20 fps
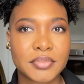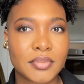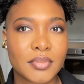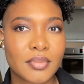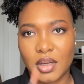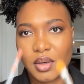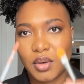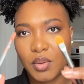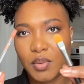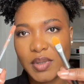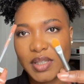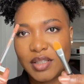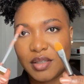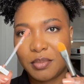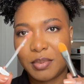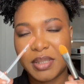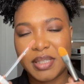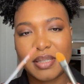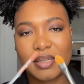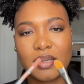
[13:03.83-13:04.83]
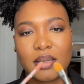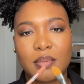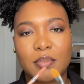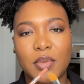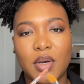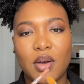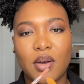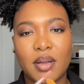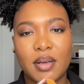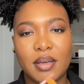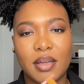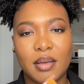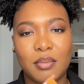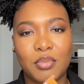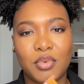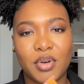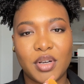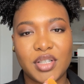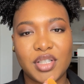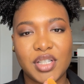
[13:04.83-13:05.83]
Going to put some on a
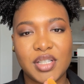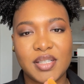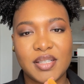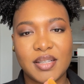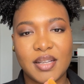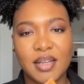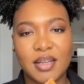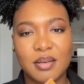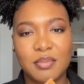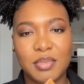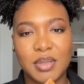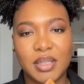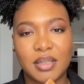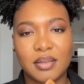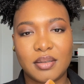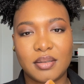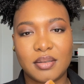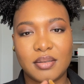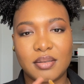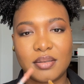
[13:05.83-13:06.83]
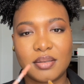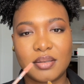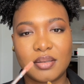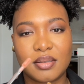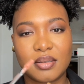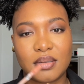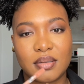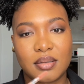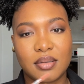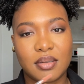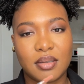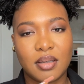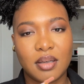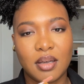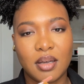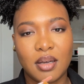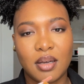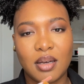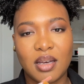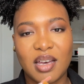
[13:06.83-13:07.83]
brush instead because
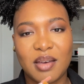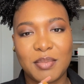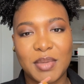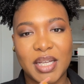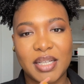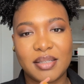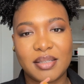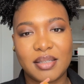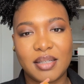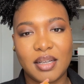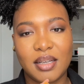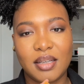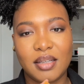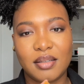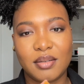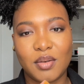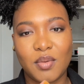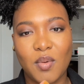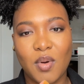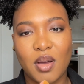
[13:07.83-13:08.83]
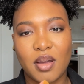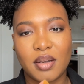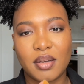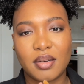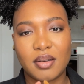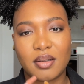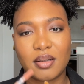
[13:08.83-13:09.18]
I'm not staining the one.